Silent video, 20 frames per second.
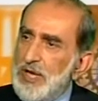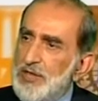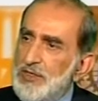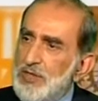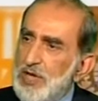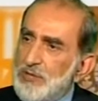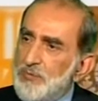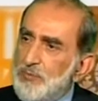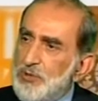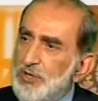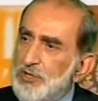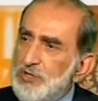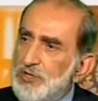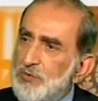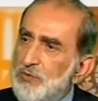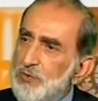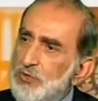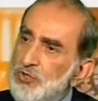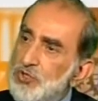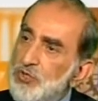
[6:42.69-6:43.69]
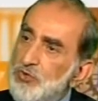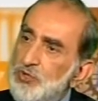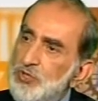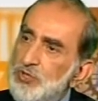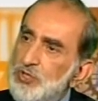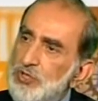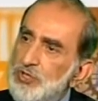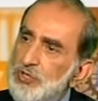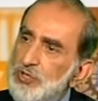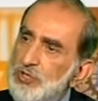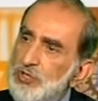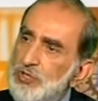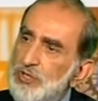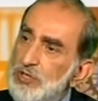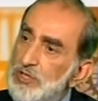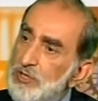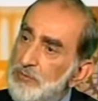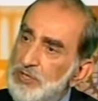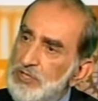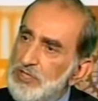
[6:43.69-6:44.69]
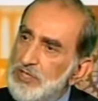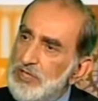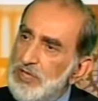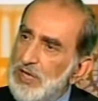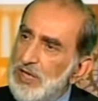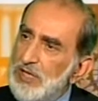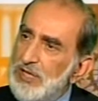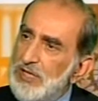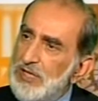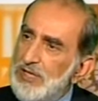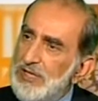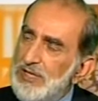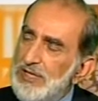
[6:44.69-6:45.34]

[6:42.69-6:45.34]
And that person was Jewish in the Medina.